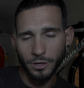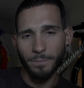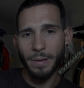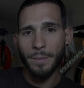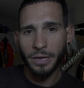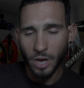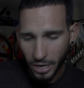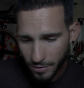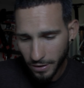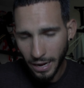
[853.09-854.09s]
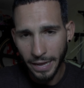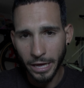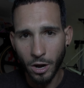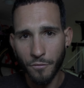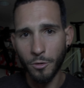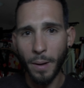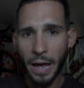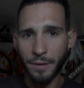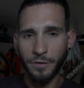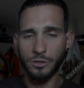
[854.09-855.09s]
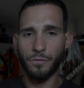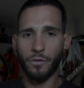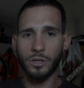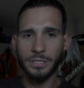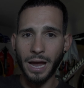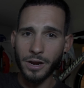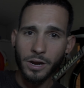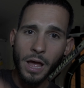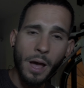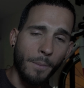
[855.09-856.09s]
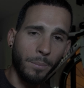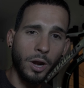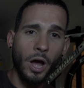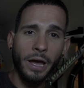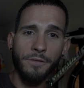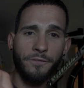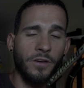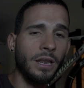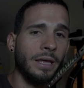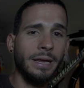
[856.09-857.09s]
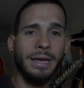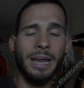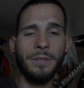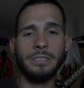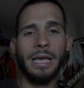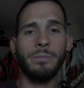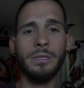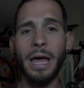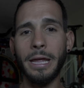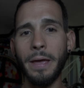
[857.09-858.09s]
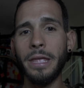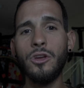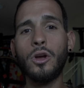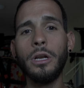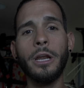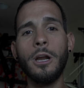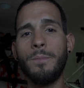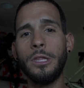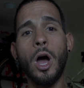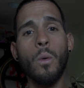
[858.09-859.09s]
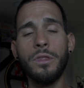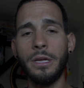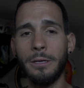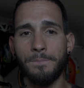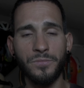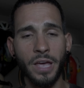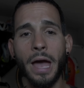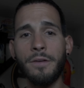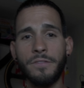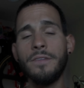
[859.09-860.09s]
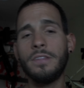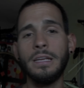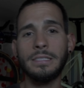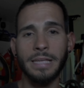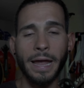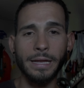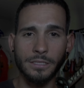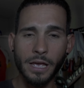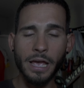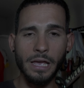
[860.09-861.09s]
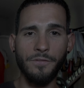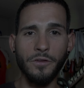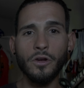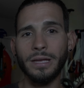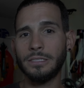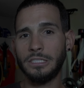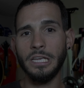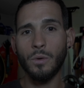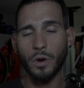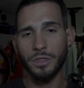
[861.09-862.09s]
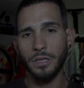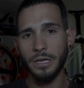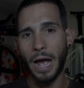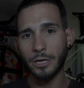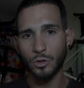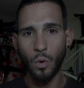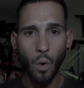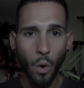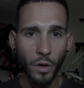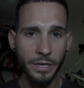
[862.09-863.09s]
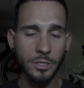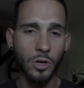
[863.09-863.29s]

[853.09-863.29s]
So maybe not even like get off your bike if it's your front tire, plug it, fill it in at the same, you could literally be done within 10-15 seconds if you can see where the actual hole is.